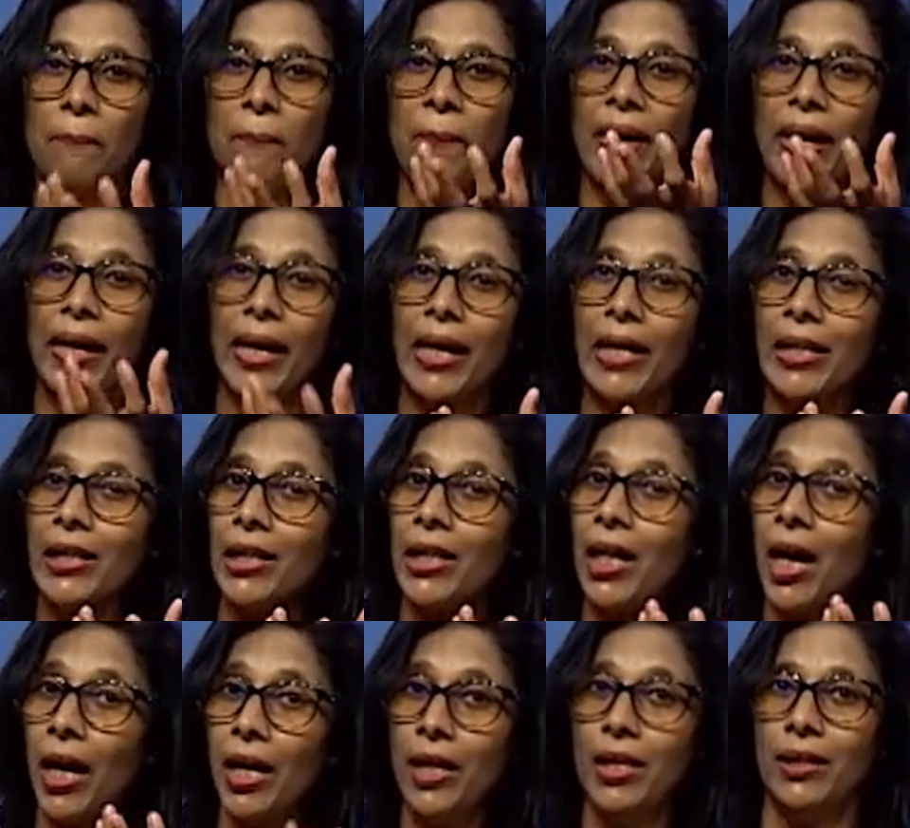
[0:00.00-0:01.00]
pale
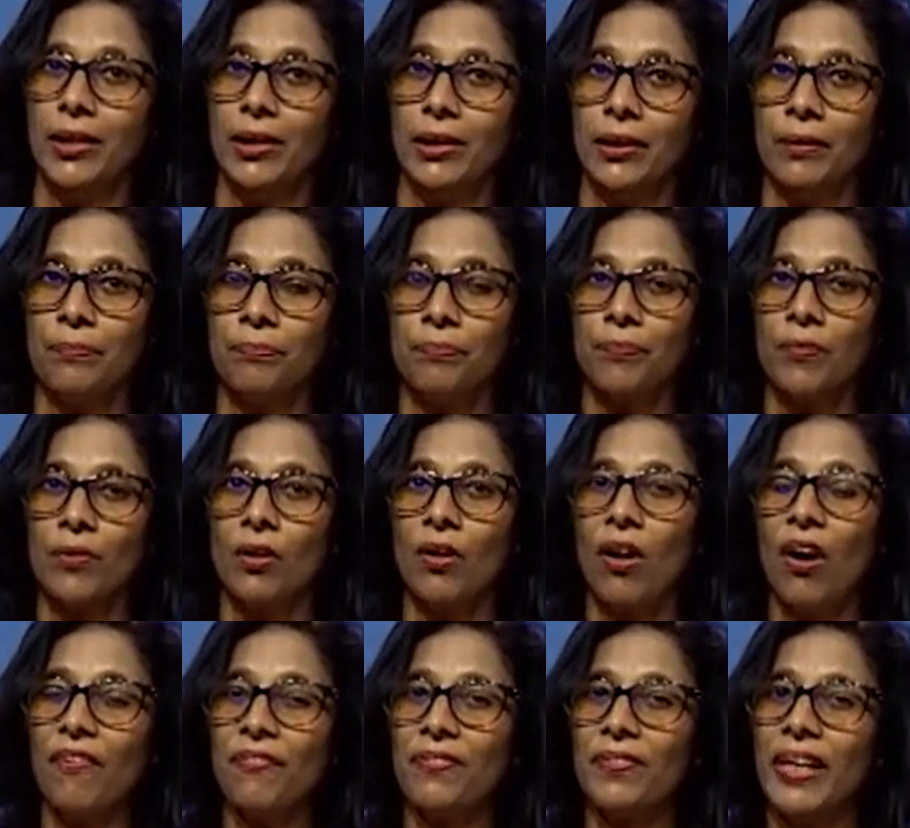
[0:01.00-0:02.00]
color
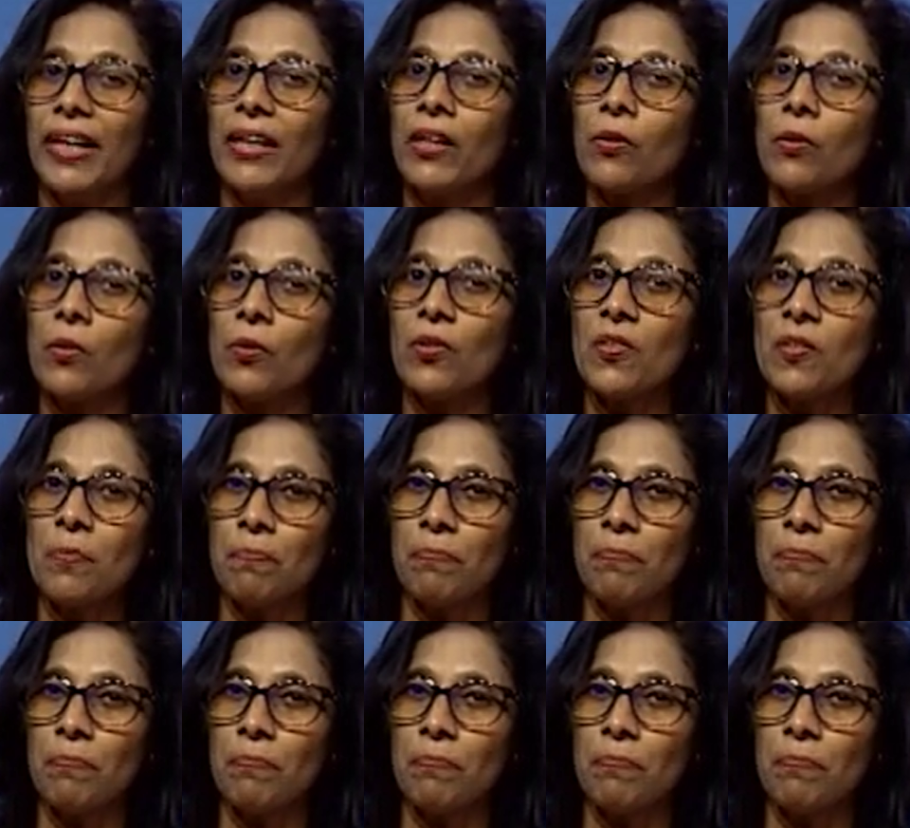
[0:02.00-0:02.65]
of that rose